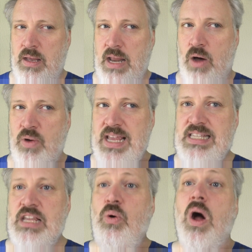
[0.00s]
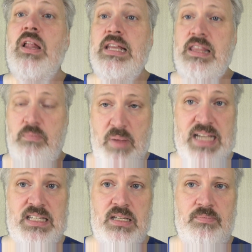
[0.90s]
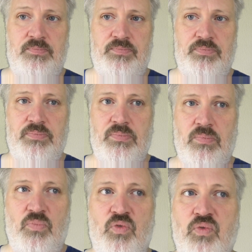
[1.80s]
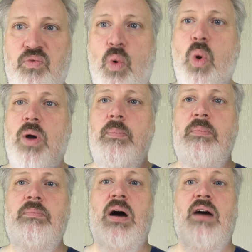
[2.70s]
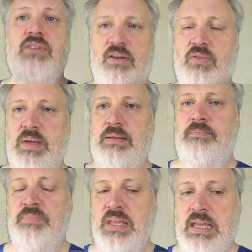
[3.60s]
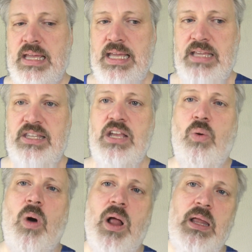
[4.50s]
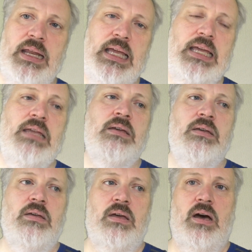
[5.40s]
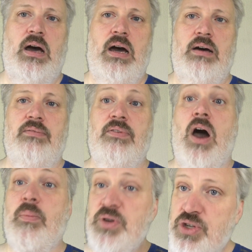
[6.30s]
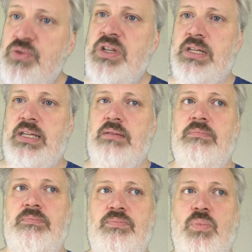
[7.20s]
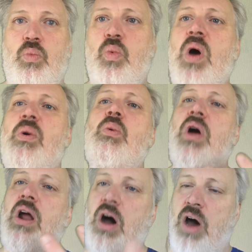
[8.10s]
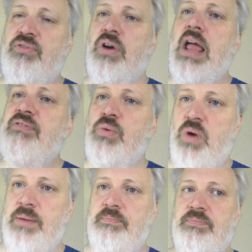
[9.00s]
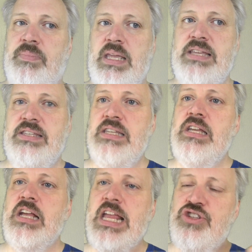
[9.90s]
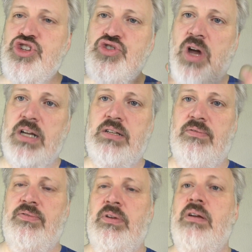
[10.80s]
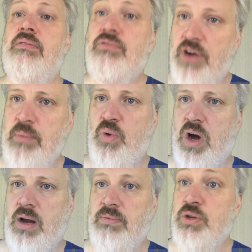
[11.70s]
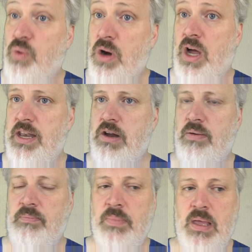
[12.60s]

Now, is equality the best form of government? Is equality of opportunity what we want to offer everyone? Is this a constructive framework to work under?